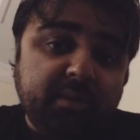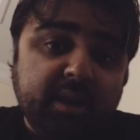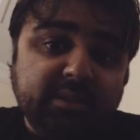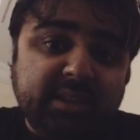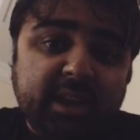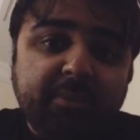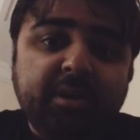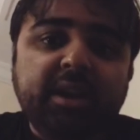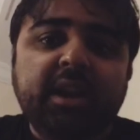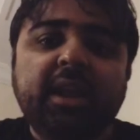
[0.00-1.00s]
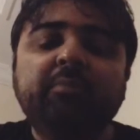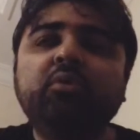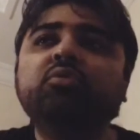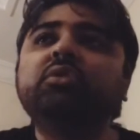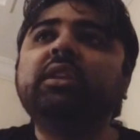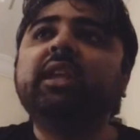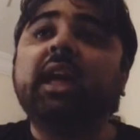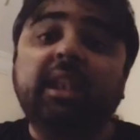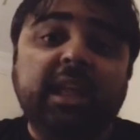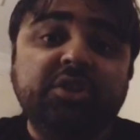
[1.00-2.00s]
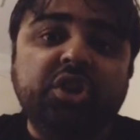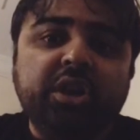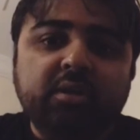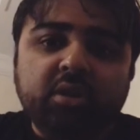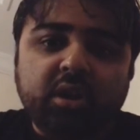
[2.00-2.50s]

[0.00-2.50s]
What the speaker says: a celebrity like Bruce Lee, a legend,